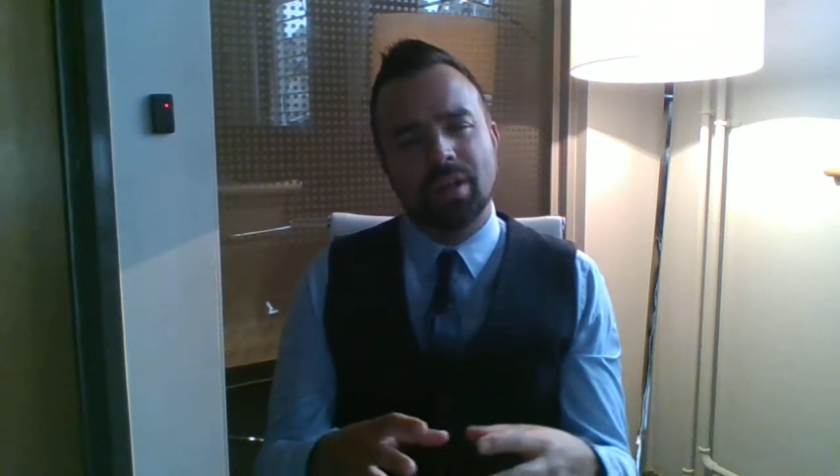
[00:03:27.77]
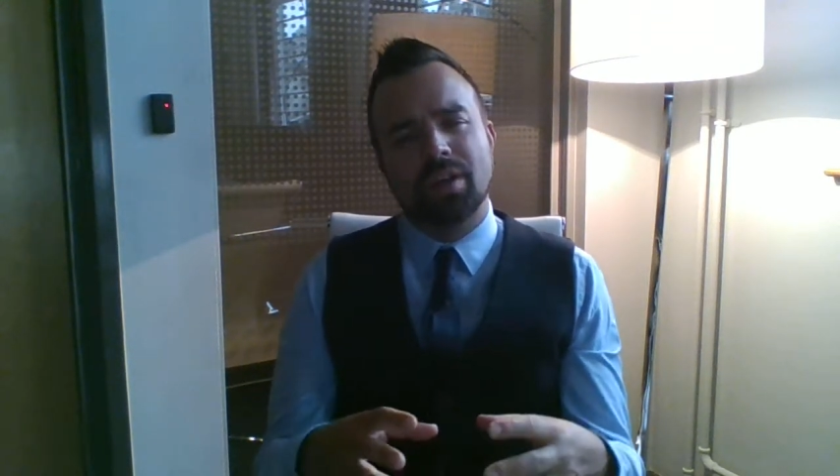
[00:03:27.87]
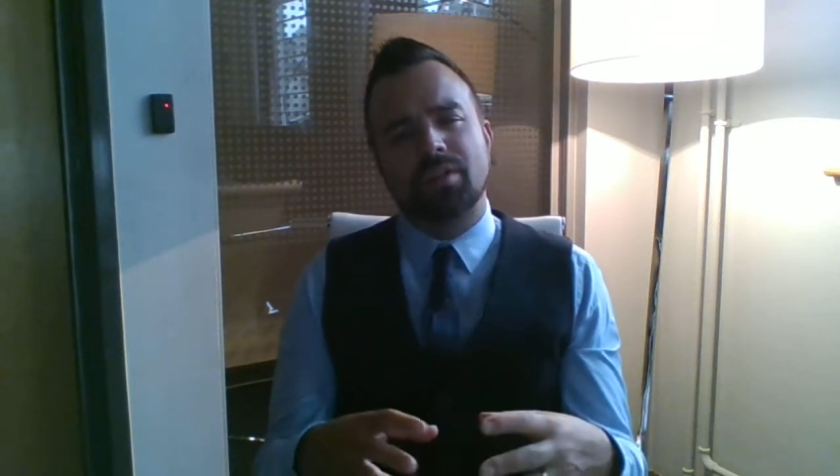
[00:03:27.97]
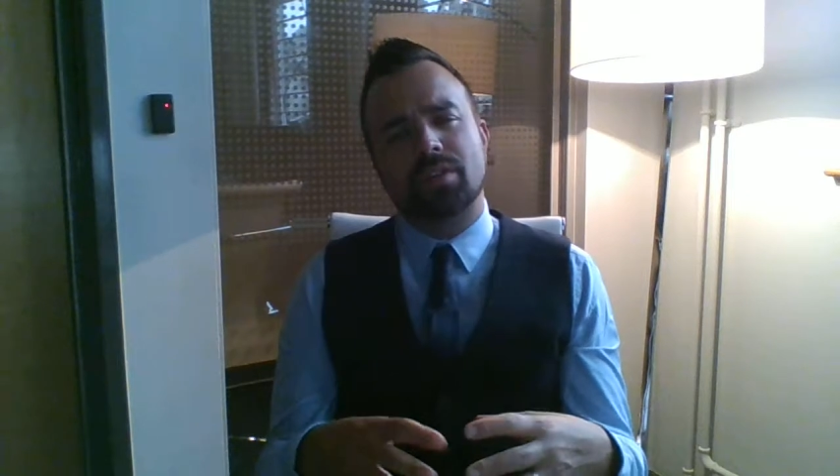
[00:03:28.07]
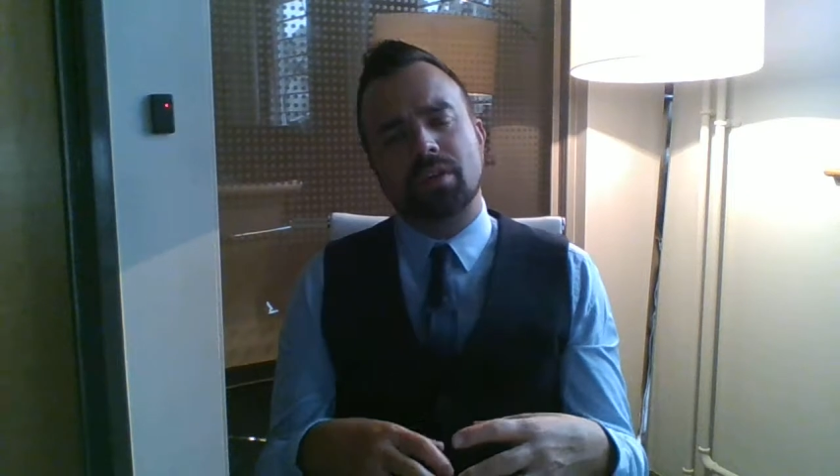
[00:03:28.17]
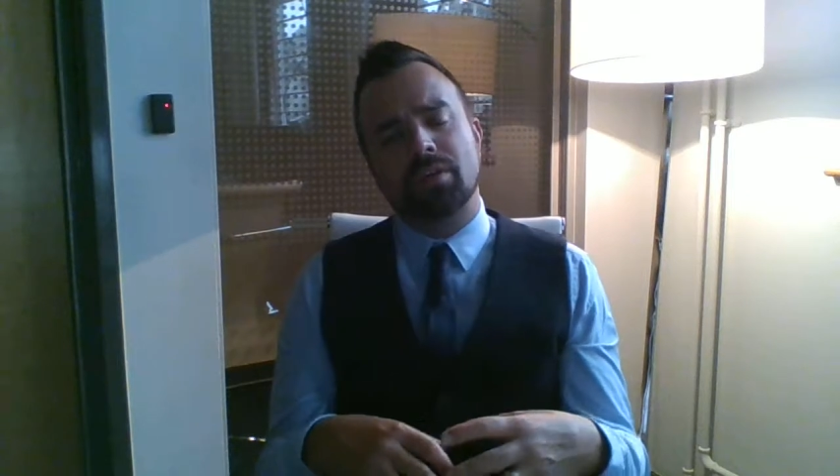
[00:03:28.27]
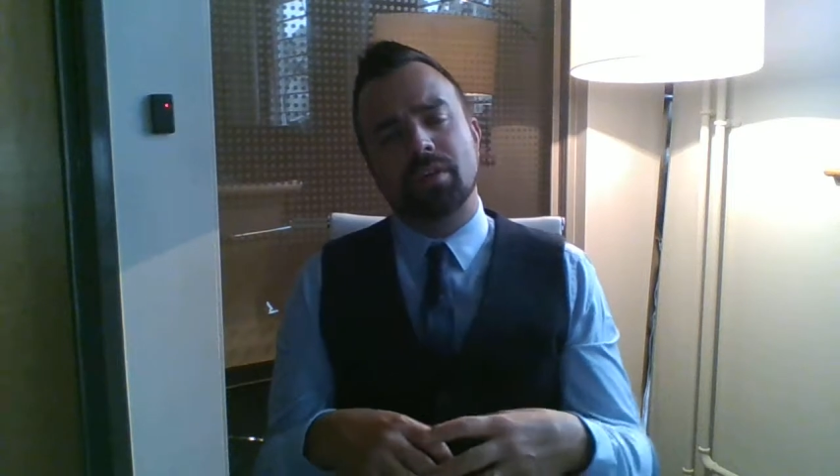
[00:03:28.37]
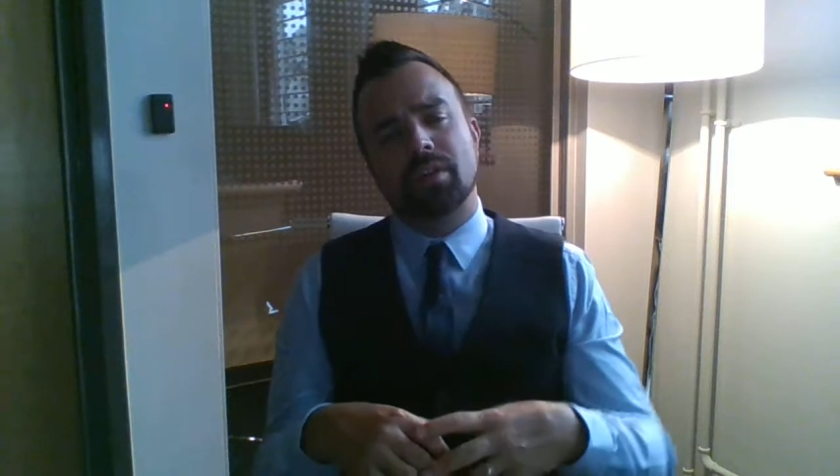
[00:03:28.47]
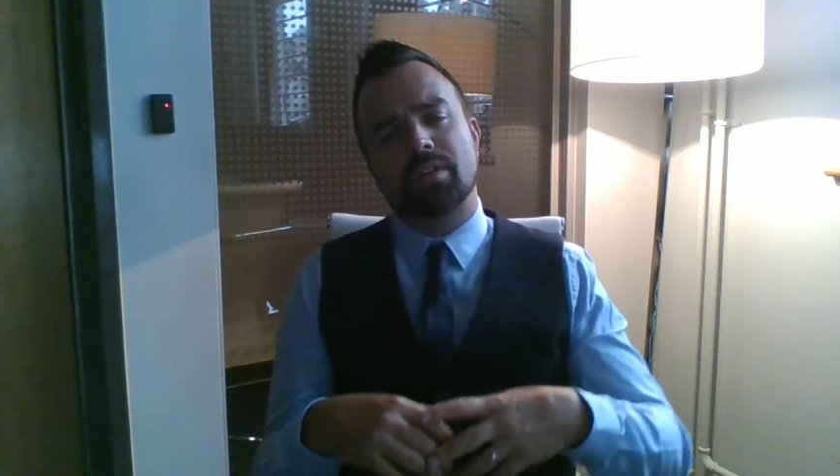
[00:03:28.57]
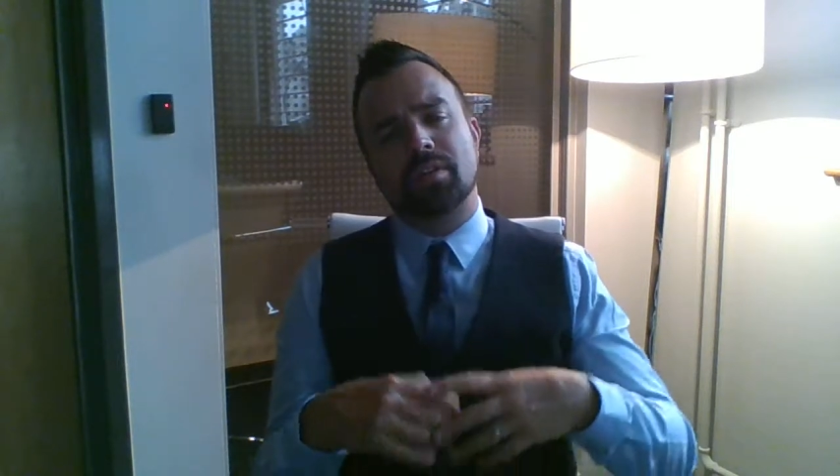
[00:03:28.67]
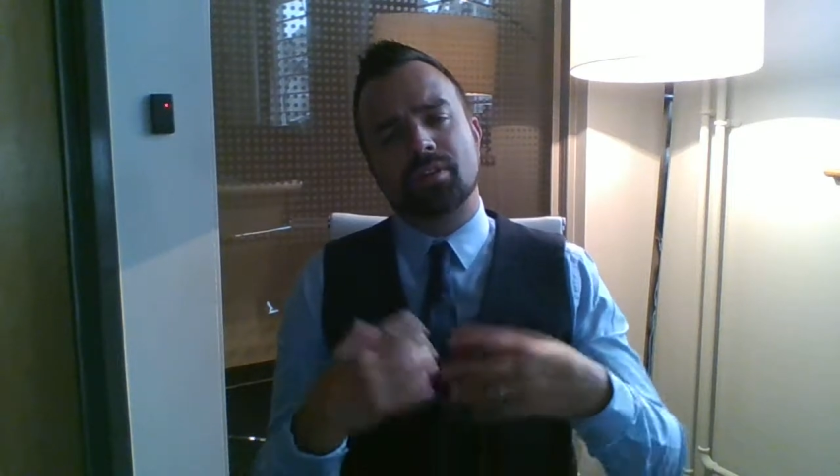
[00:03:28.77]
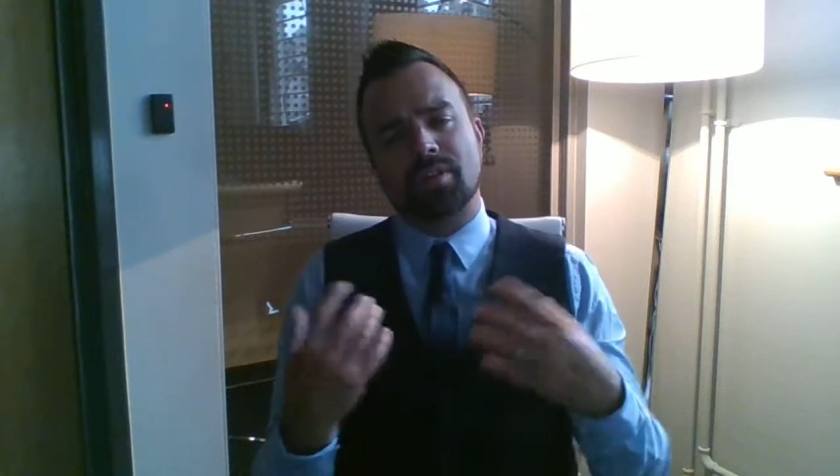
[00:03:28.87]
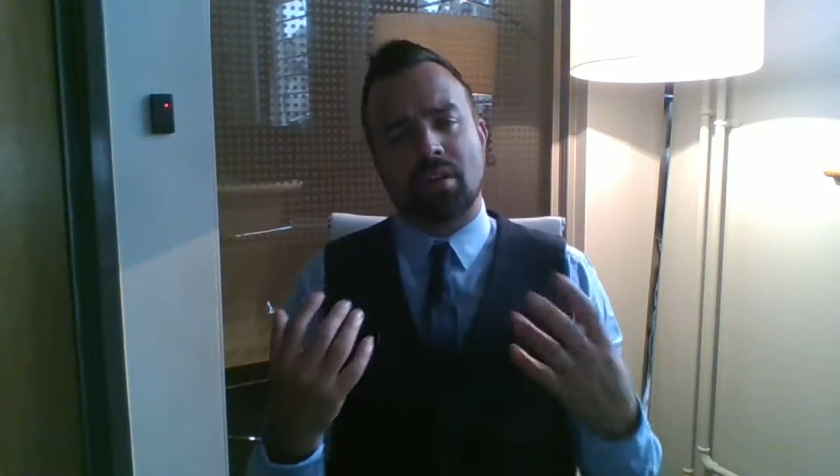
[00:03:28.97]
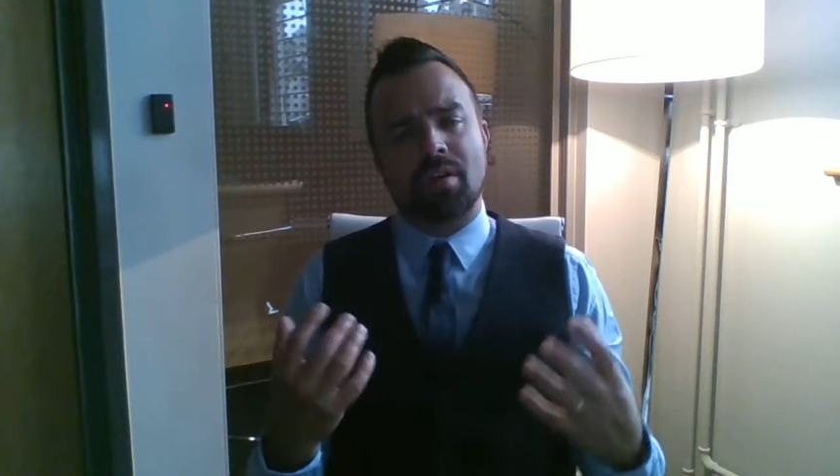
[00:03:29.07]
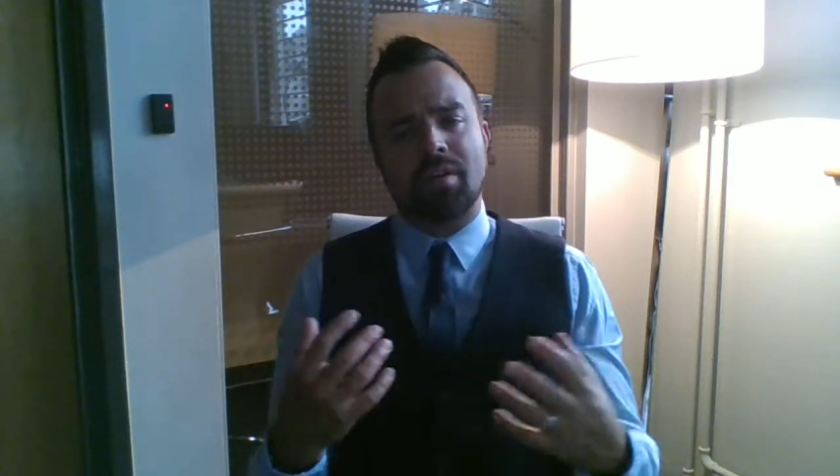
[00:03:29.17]
So the
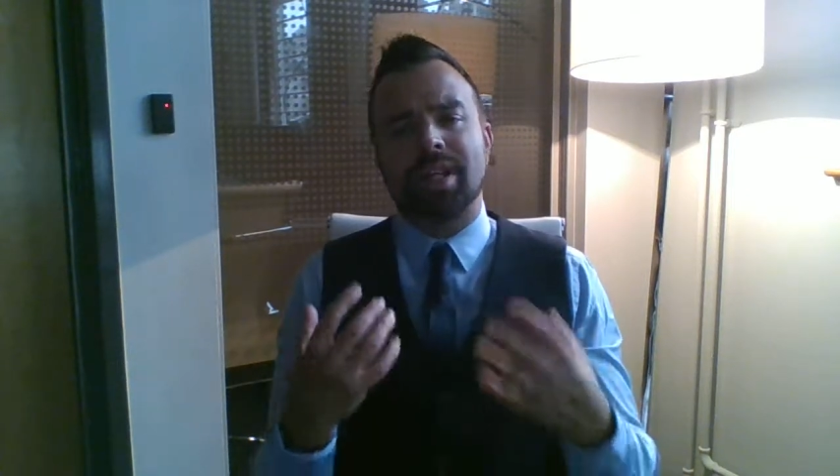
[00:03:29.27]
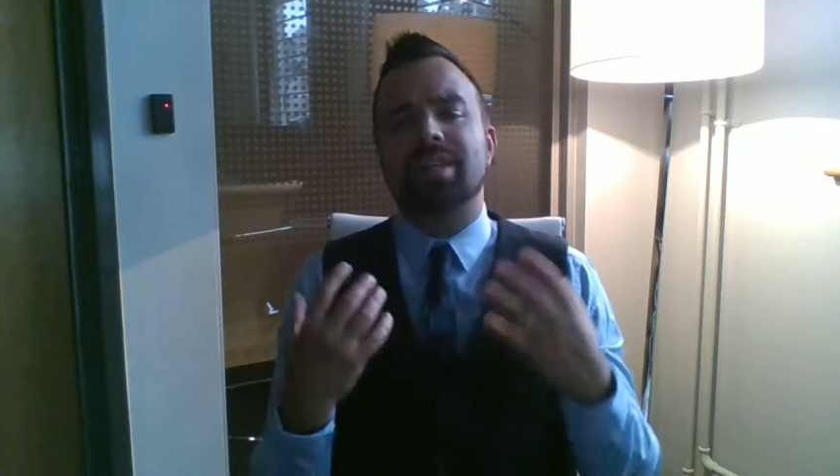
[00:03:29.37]
SAR